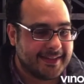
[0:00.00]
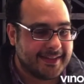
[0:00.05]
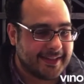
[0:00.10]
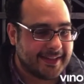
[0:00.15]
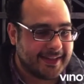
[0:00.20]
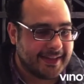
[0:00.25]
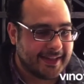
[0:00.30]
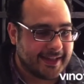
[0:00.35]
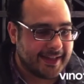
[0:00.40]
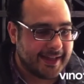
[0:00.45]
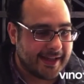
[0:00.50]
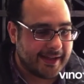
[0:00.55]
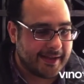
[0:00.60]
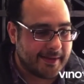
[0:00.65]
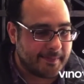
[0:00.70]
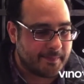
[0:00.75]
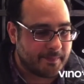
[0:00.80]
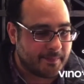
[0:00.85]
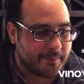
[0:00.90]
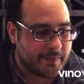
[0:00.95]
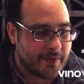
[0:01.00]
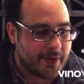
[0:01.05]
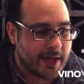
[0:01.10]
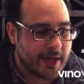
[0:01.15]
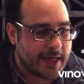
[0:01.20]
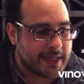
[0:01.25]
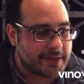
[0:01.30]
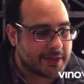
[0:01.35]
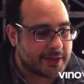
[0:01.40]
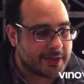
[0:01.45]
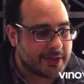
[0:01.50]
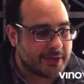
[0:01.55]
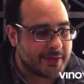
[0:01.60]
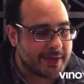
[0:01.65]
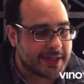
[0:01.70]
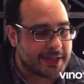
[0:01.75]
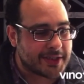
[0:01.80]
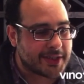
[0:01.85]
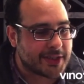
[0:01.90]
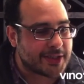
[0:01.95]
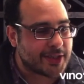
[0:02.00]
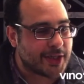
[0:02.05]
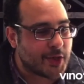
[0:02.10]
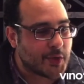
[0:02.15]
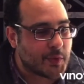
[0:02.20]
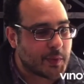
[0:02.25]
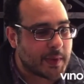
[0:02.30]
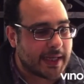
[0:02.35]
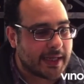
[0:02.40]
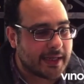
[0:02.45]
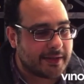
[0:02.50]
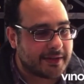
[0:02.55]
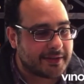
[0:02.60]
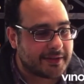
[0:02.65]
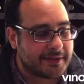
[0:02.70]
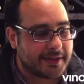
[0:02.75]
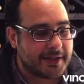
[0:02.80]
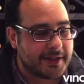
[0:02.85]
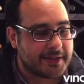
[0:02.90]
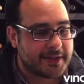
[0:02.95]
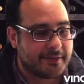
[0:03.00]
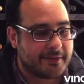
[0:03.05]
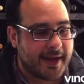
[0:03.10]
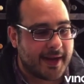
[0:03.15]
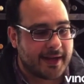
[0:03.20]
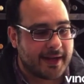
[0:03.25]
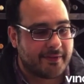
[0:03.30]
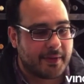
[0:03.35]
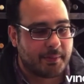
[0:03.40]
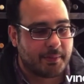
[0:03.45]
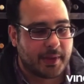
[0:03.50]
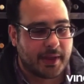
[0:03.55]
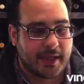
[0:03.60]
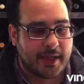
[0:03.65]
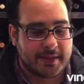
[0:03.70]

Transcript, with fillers: Um, you guys are doing so well. Here's a round of applause.